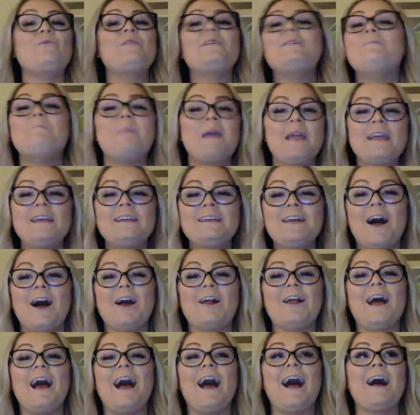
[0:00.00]
we may
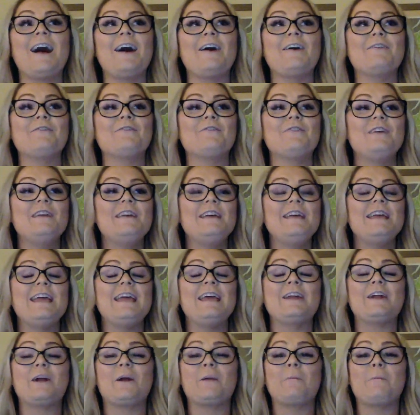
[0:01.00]
not have
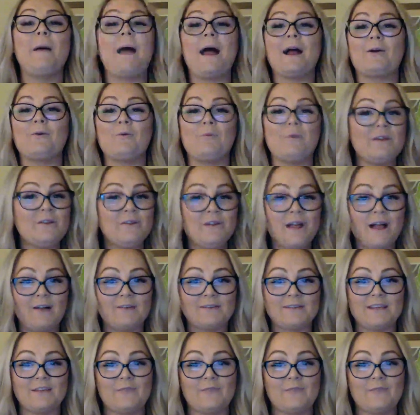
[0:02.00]
in our back wheelhouse